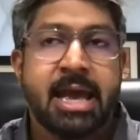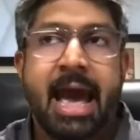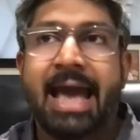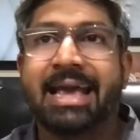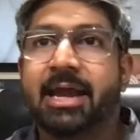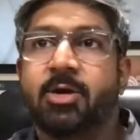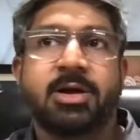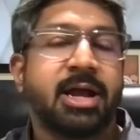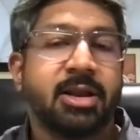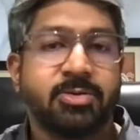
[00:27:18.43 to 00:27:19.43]
I
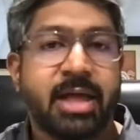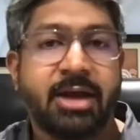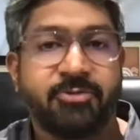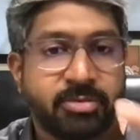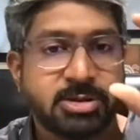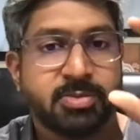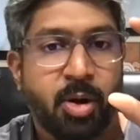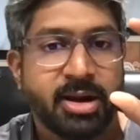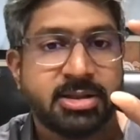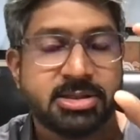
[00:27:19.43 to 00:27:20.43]
cannot tell you that from a
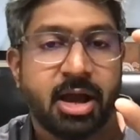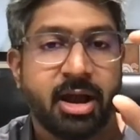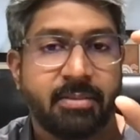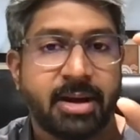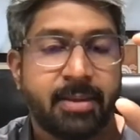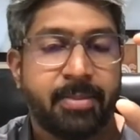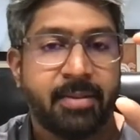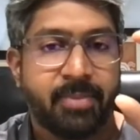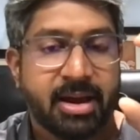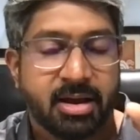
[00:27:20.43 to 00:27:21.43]
small Instagram
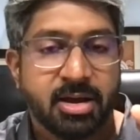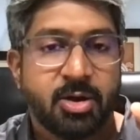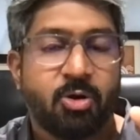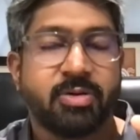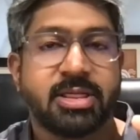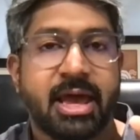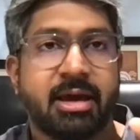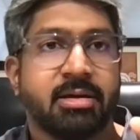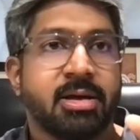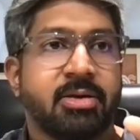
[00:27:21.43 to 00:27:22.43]
DP pic over
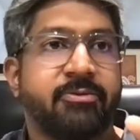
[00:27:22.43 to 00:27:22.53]
there,